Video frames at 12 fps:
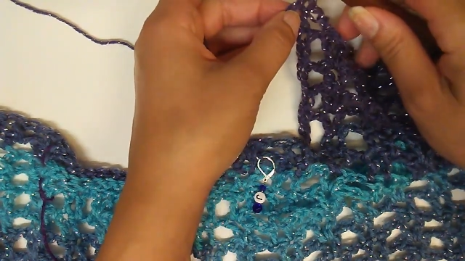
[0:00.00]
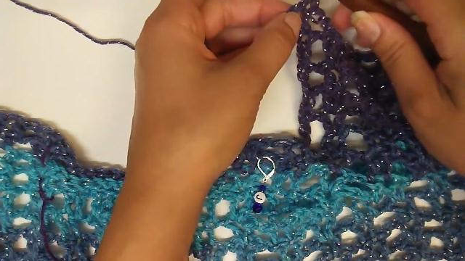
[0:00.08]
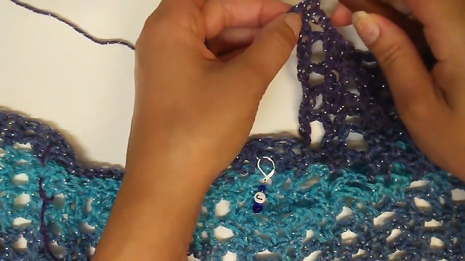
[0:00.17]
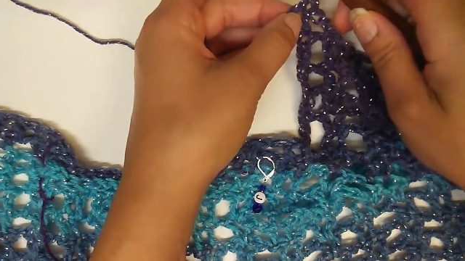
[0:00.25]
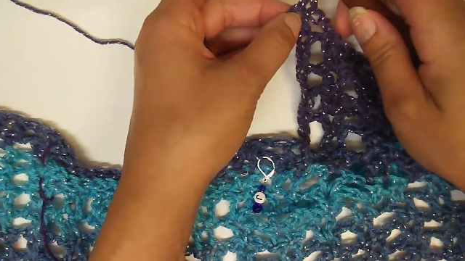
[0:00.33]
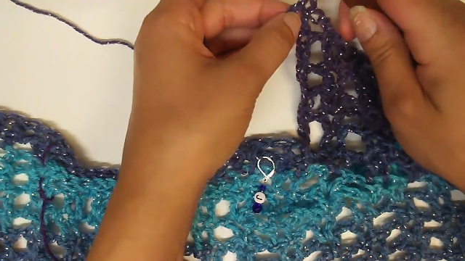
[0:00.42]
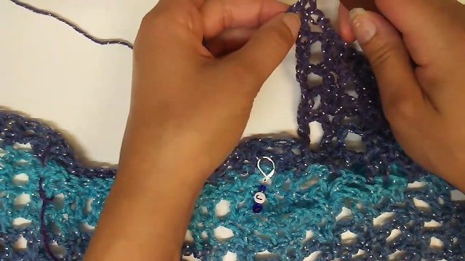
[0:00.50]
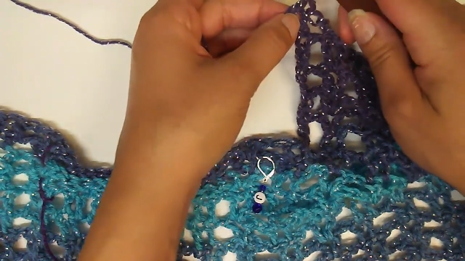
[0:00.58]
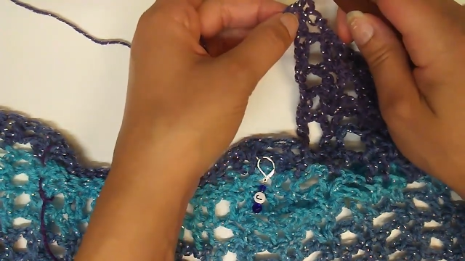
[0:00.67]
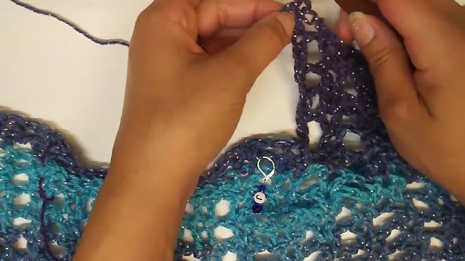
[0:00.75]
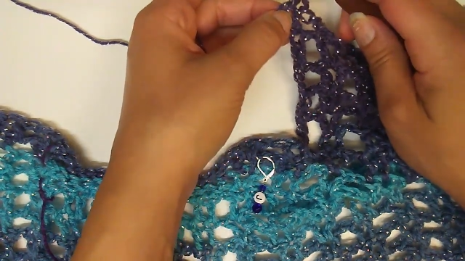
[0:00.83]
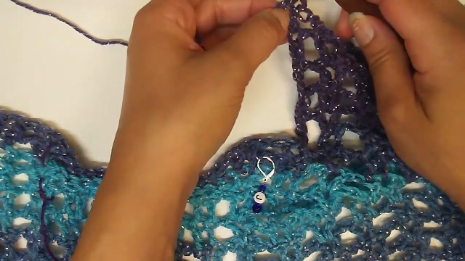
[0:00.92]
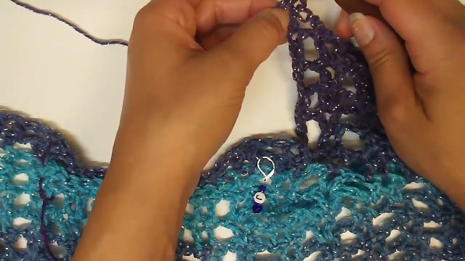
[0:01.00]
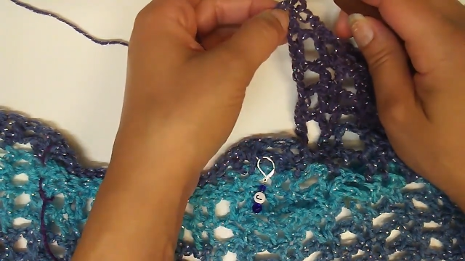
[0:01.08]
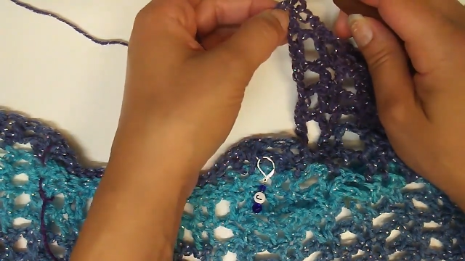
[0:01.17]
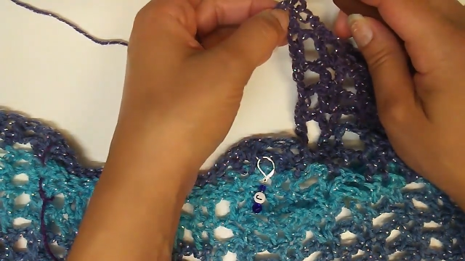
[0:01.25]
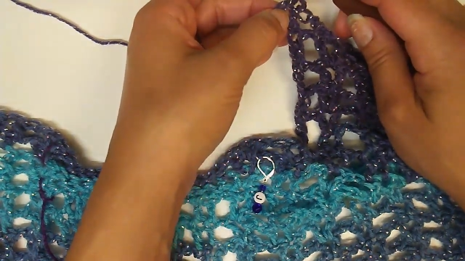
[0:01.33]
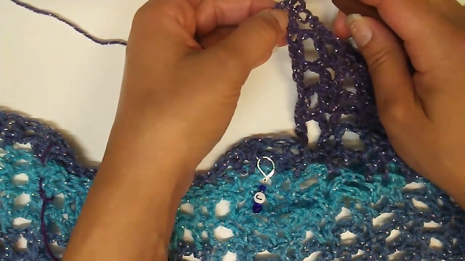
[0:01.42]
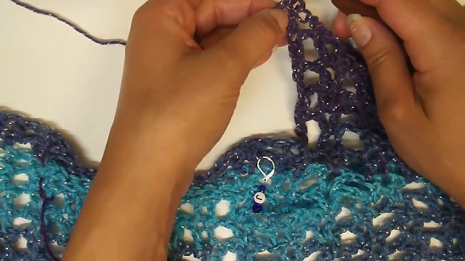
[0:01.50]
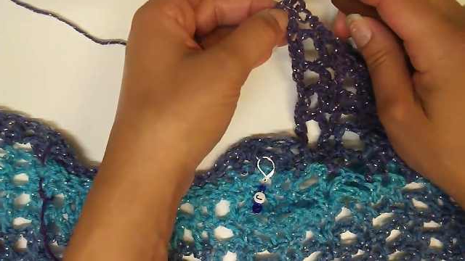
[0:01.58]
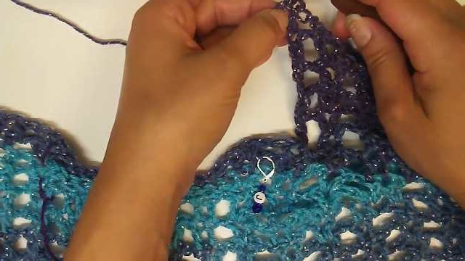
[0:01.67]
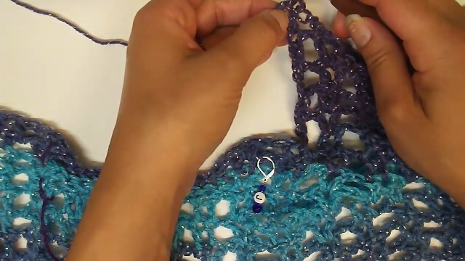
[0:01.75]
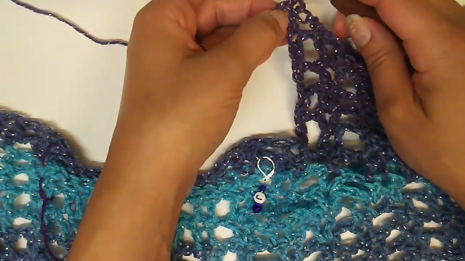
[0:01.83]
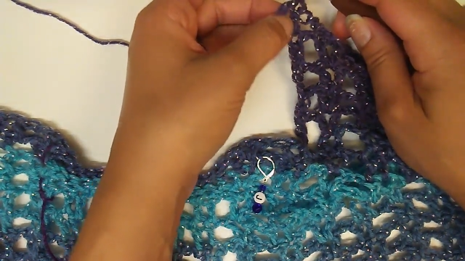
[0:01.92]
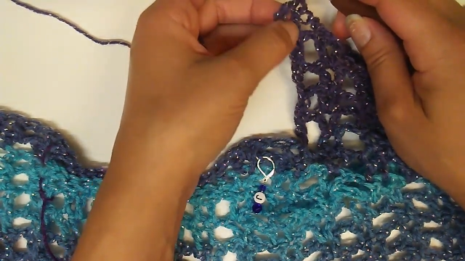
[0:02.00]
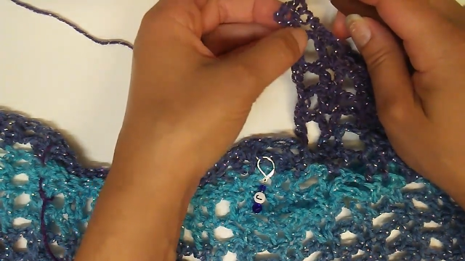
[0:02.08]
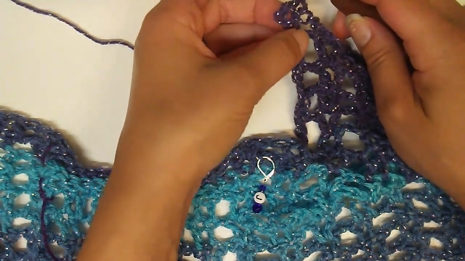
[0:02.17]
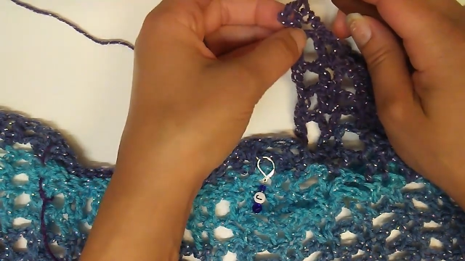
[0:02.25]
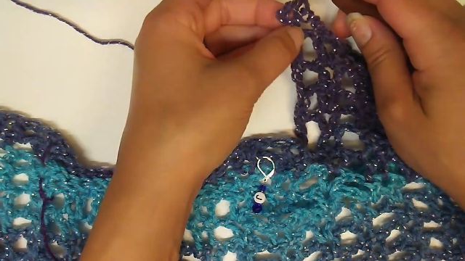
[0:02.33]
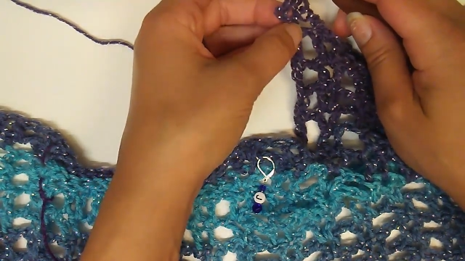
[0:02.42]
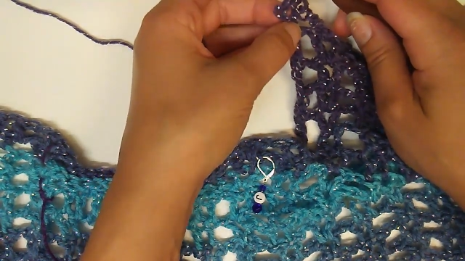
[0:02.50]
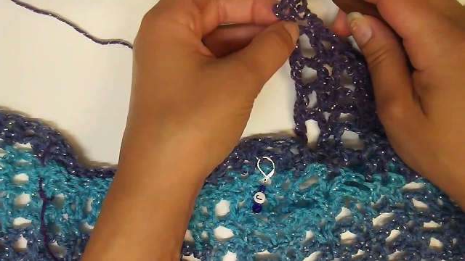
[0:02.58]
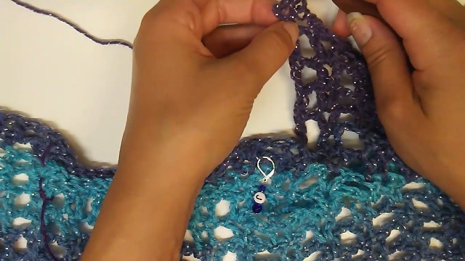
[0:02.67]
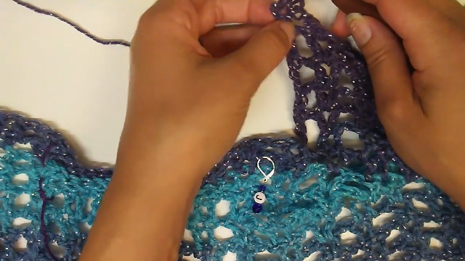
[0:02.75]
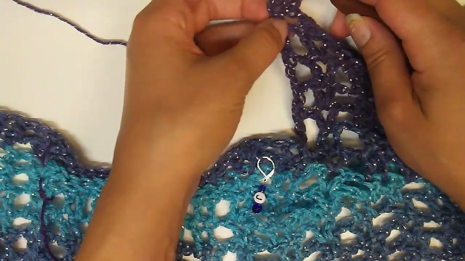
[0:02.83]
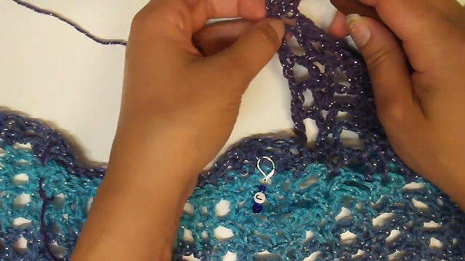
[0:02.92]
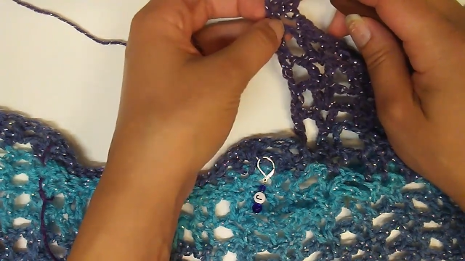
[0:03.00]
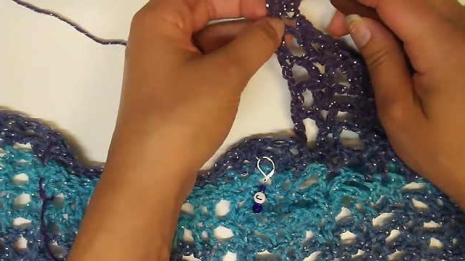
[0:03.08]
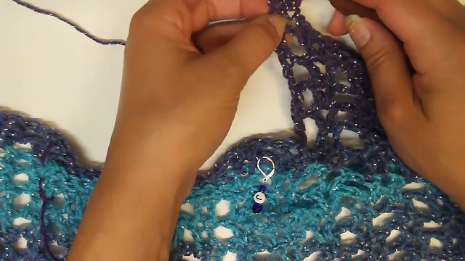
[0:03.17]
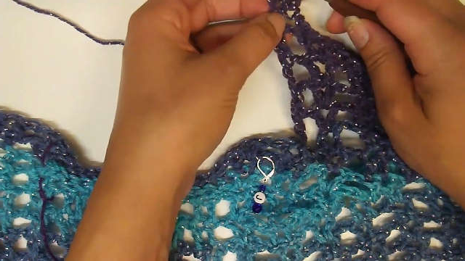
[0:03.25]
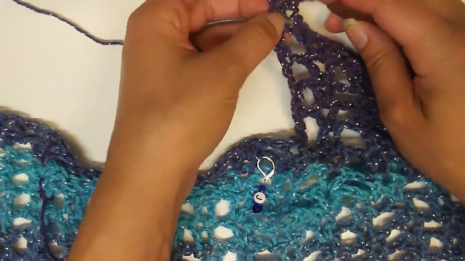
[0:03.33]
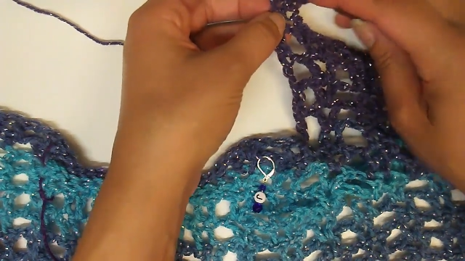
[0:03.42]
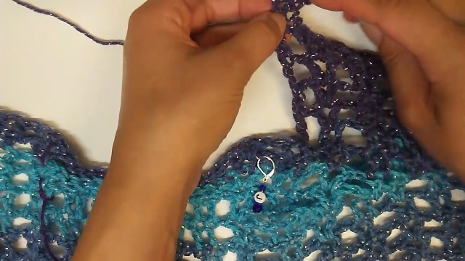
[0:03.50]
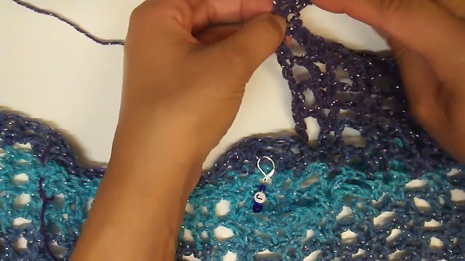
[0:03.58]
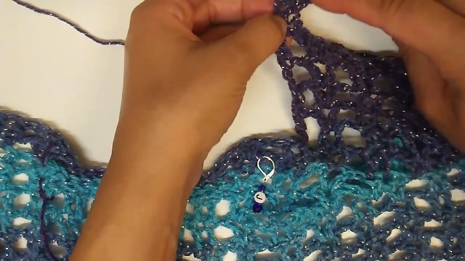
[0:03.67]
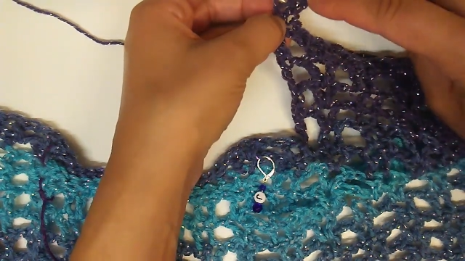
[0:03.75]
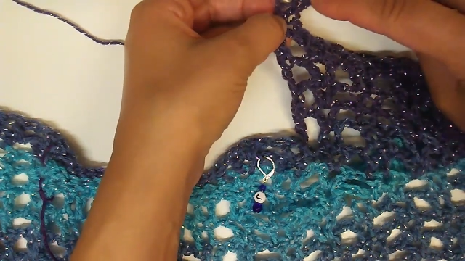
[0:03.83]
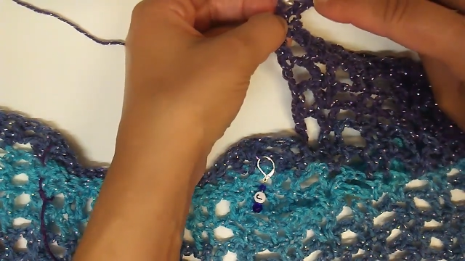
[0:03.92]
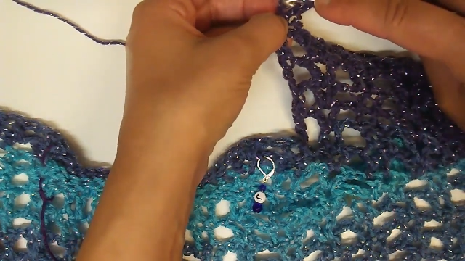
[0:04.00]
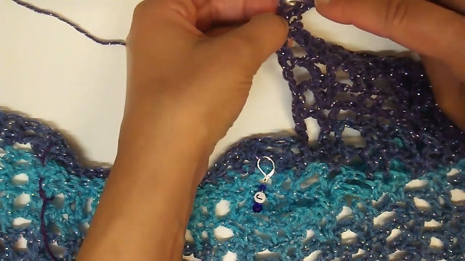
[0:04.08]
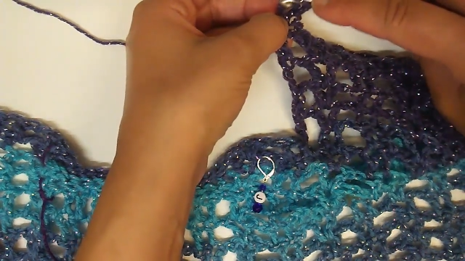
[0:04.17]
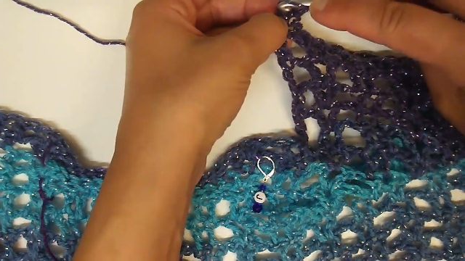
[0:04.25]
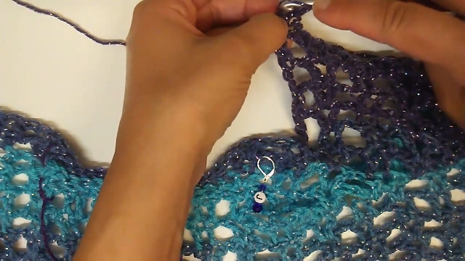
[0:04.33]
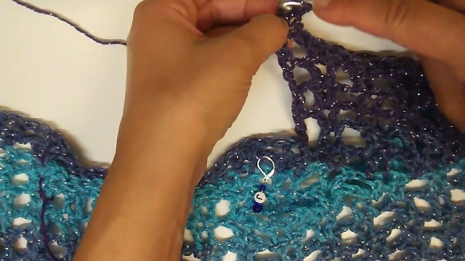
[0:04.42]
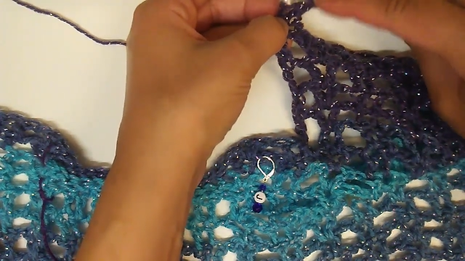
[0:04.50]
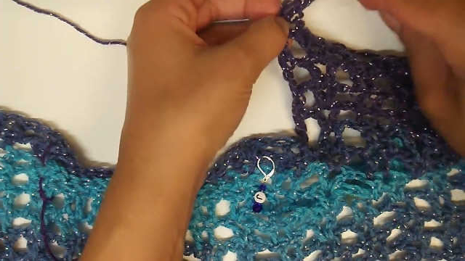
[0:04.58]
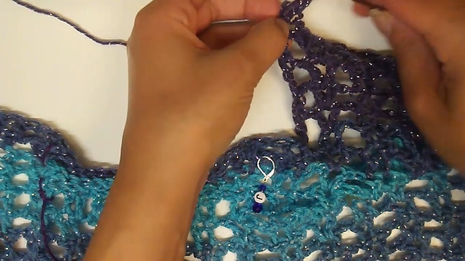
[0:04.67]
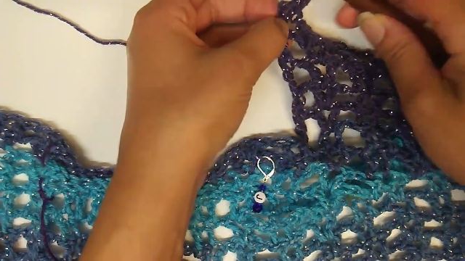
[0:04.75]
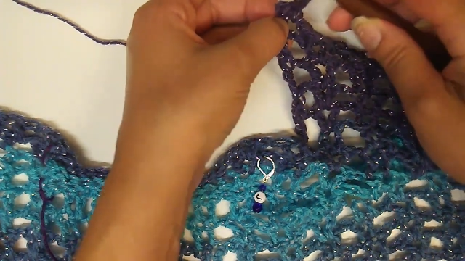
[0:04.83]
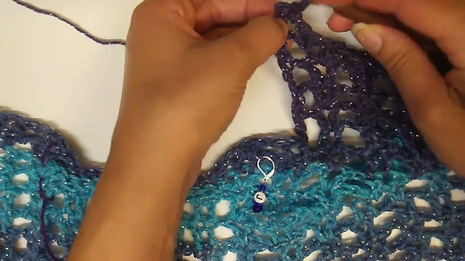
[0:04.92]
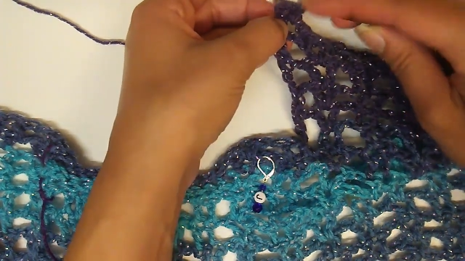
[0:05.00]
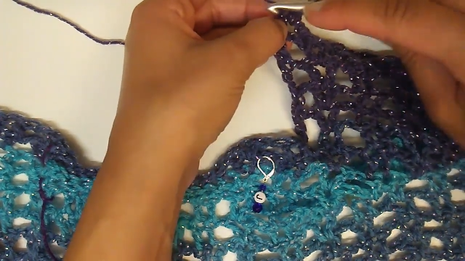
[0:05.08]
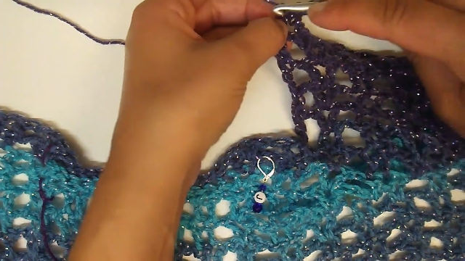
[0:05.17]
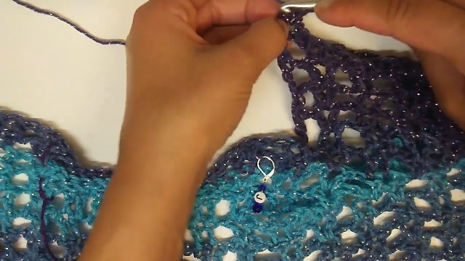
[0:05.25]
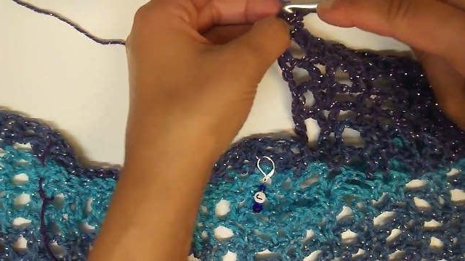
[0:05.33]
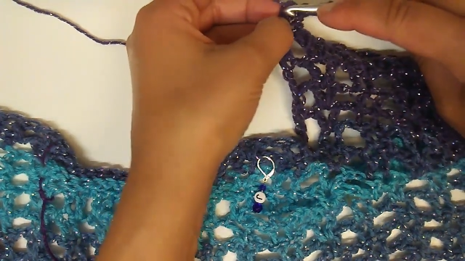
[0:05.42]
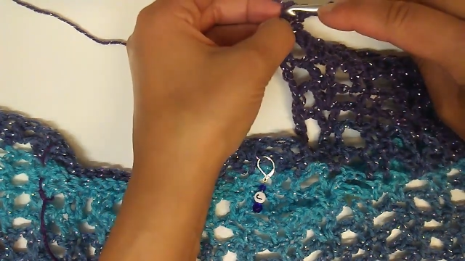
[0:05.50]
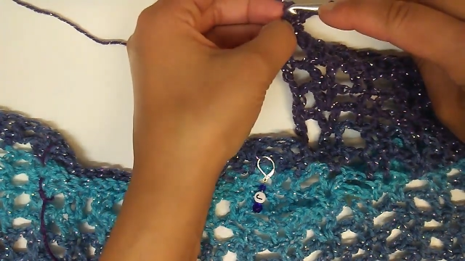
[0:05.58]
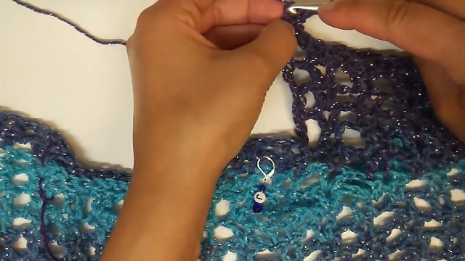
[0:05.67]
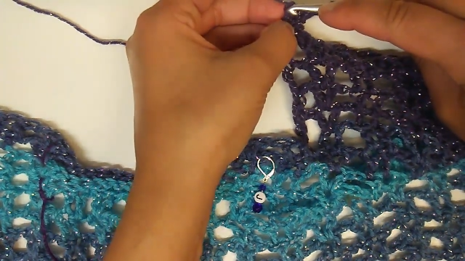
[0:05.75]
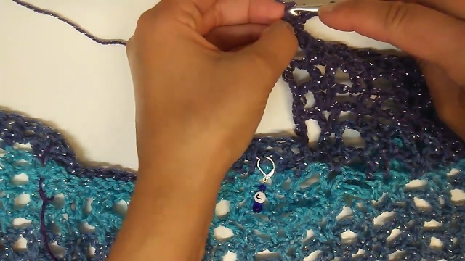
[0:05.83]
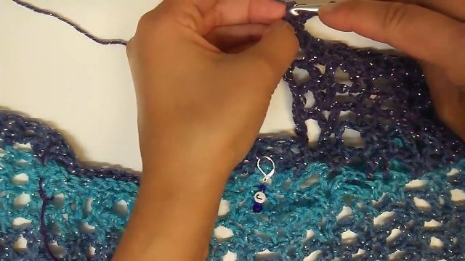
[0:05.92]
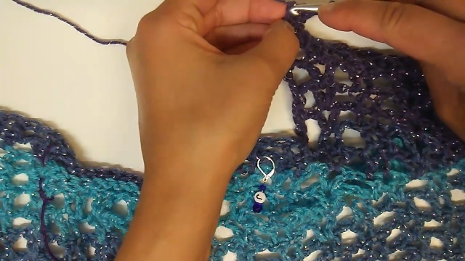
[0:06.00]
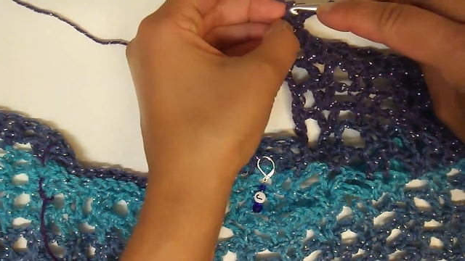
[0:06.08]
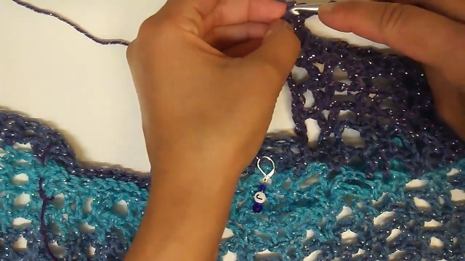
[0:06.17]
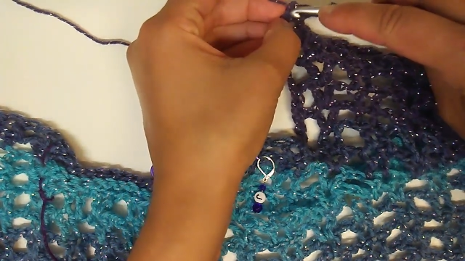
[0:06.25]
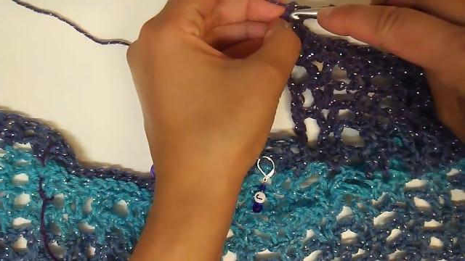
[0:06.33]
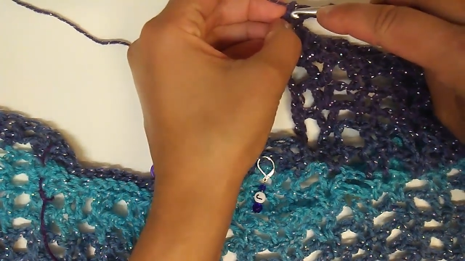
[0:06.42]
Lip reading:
(no speaker visible)